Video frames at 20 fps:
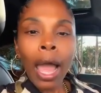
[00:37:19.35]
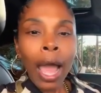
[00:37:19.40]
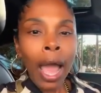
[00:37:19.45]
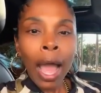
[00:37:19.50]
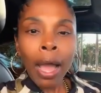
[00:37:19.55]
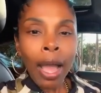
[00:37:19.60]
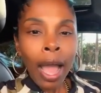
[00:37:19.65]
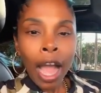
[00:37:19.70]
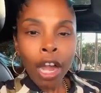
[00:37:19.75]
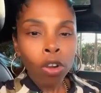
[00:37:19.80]

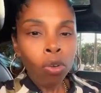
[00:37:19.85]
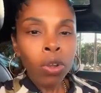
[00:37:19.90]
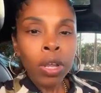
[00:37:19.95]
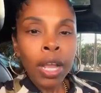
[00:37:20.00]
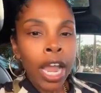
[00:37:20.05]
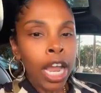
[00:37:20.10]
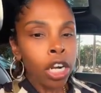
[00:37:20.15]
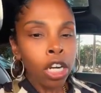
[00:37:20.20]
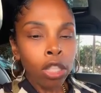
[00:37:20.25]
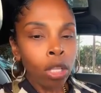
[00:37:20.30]
I
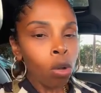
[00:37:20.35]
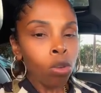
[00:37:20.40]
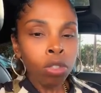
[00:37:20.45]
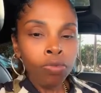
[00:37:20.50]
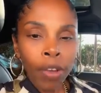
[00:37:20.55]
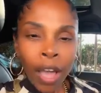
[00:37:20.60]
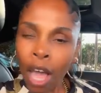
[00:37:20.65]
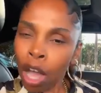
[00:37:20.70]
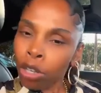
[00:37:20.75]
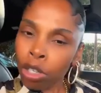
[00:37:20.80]
created
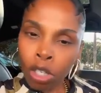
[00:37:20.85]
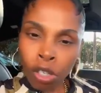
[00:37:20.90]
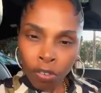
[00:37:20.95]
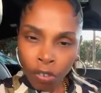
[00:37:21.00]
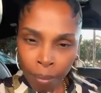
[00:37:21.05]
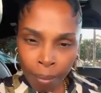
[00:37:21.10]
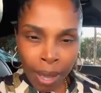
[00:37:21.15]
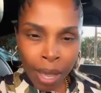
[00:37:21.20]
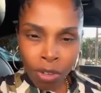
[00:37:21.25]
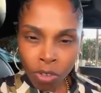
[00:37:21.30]
those values
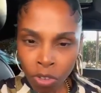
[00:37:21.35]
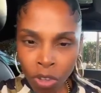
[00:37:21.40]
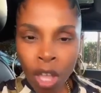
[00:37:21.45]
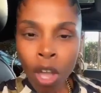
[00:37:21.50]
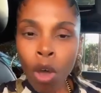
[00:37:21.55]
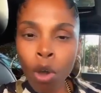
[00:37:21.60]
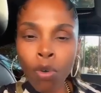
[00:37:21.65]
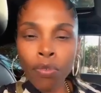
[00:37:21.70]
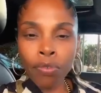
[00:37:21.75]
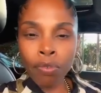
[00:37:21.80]
for
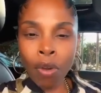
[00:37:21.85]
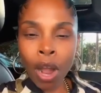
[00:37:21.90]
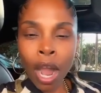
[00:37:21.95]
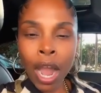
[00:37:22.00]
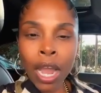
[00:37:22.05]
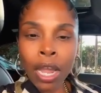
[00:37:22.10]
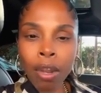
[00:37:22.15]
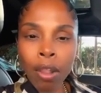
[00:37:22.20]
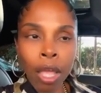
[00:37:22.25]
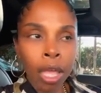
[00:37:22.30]
myself,
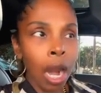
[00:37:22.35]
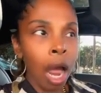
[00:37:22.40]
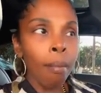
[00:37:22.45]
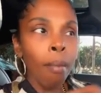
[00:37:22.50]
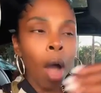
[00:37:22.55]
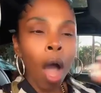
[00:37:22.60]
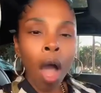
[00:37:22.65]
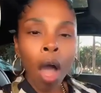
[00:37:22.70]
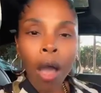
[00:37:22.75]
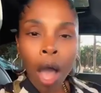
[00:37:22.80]
right? And
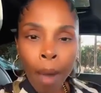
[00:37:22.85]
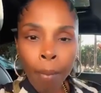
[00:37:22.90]
I'm